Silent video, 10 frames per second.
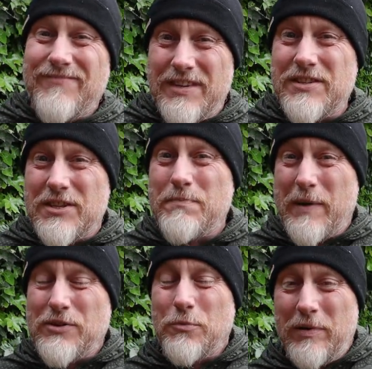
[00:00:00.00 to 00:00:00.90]
there's a
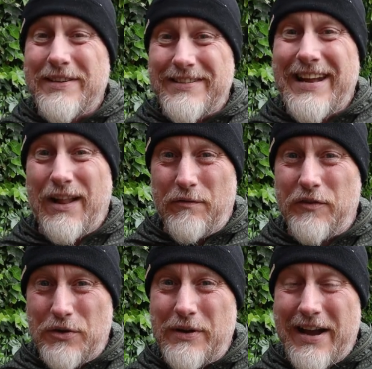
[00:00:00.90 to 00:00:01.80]
special place in hell
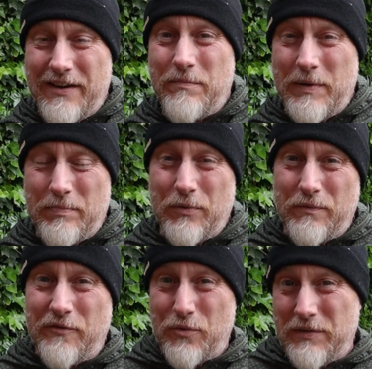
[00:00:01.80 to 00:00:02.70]
for you kind of people
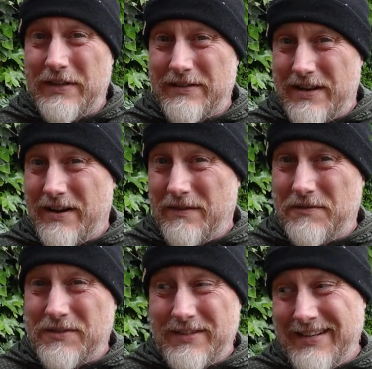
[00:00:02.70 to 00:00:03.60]
for these
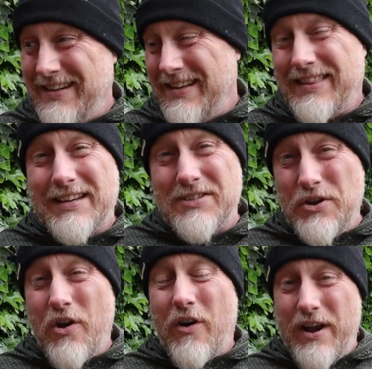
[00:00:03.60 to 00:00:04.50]
knives. That's
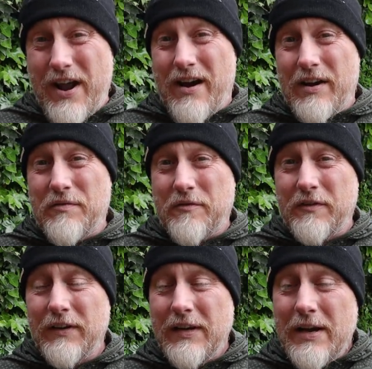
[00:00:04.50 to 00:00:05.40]
not a
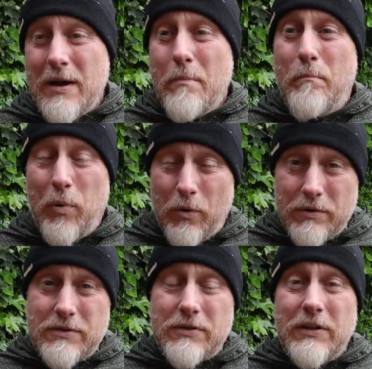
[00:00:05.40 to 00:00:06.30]
knife,
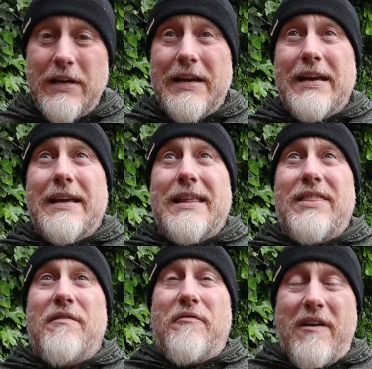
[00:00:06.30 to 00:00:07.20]
but
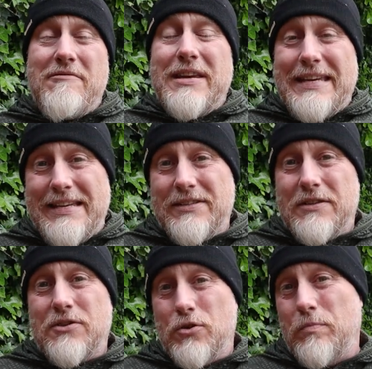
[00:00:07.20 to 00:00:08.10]
they're very easy
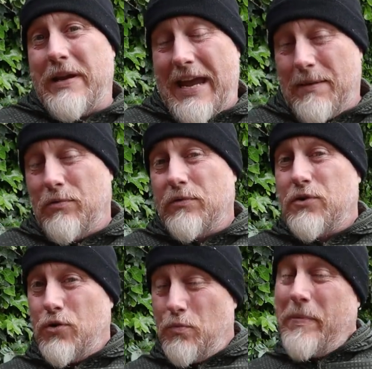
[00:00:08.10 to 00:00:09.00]
to be able
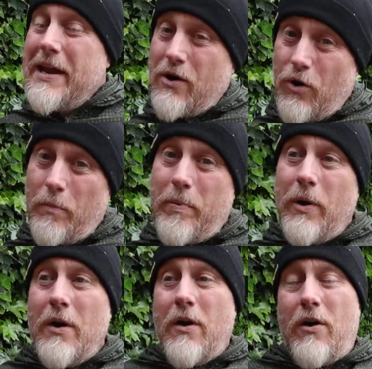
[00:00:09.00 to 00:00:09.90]
to pick up
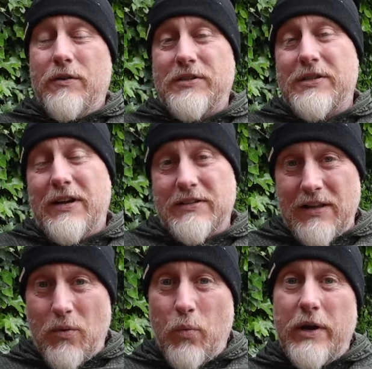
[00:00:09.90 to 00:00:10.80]
on sites
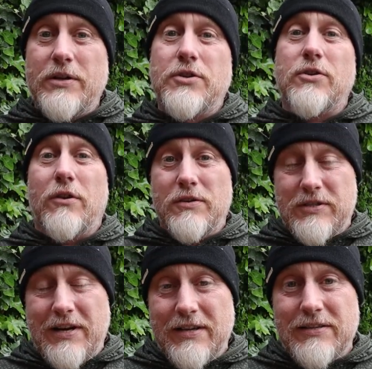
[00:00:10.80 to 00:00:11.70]
like Wish, on
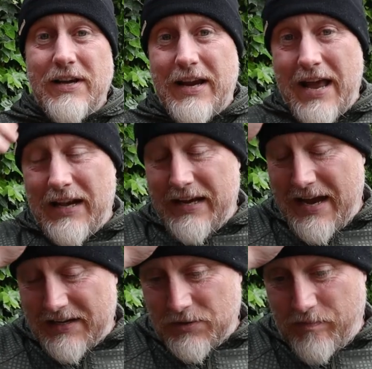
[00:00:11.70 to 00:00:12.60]
sites like
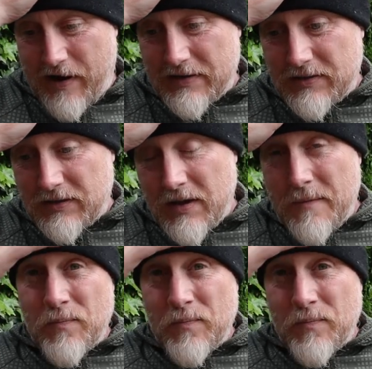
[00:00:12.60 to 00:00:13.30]
AliExpress.